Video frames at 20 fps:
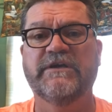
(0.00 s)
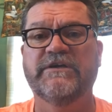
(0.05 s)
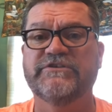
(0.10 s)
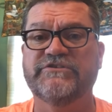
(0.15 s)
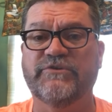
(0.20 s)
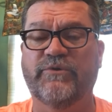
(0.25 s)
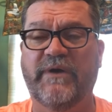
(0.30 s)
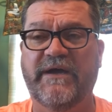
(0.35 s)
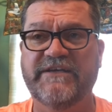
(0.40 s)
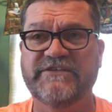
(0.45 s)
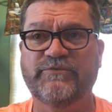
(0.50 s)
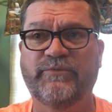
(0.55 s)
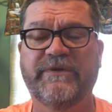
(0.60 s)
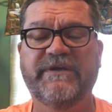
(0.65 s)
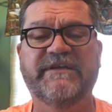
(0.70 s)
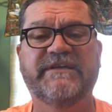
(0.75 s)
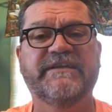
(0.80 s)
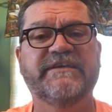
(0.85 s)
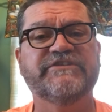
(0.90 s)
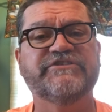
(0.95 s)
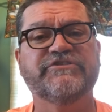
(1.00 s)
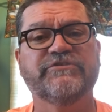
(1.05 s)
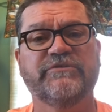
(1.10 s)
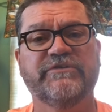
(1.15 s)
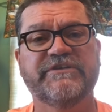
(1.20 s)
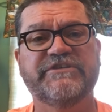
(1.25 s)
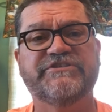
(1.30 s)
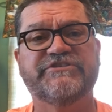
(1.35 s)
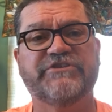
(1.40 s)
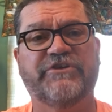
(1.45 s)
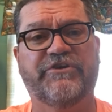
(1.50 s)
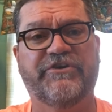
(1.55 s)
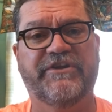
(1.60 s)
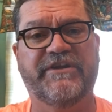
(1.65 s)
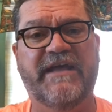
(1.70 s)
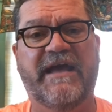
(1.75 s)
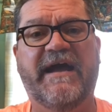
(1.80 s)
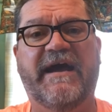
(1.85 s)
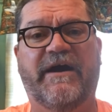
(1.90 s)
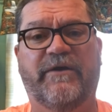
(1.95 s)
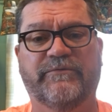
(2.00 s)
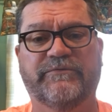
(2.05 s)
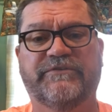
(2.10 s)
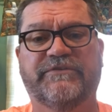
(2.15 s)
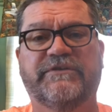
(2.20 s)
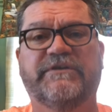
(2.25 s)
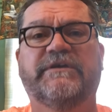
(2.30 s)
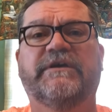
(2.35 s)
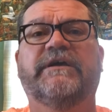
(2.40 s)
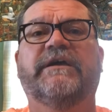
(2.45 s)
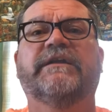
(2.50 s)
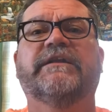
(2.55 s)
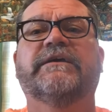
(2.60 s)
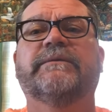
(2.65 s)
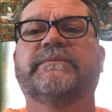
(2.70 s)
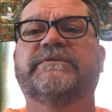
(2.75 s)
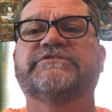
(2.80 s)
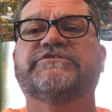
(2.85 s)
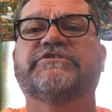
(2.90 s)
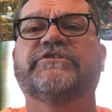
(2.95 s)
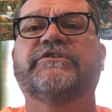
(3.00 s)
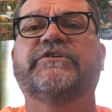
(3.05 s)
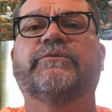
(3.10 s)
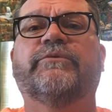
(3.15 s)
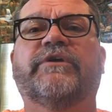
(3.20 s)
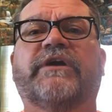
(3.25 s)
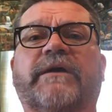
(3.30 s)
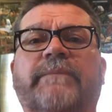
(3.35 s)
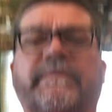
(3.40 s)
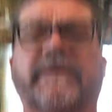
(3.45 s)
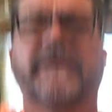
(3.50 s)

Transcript: So as we initially started out, and let me show you where I'm